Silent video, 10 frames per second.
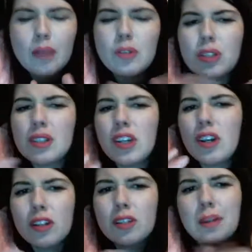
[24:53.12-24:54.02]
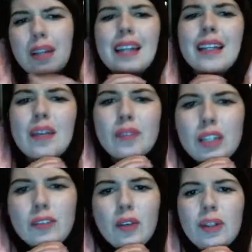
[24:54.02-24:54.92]
That was also the year I learned about
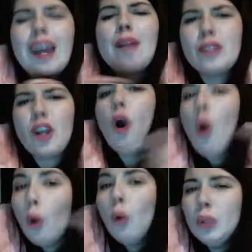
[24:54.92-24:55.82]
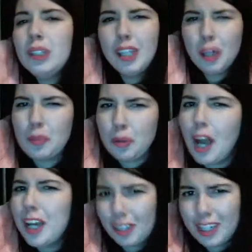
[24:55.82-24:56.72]
9/11, even though it had happened a whole year
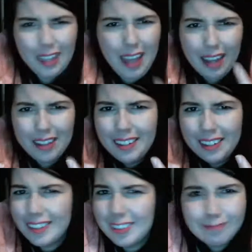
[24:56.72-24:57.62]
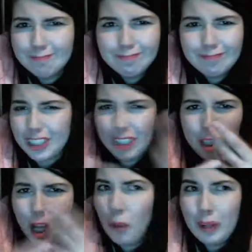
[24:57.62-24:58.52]
prior to then. Just
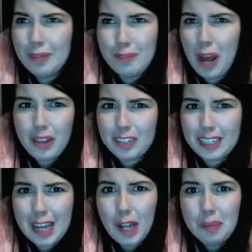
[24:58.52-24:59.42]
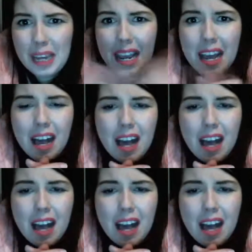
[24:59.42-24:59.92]
no one had bothered to tell me.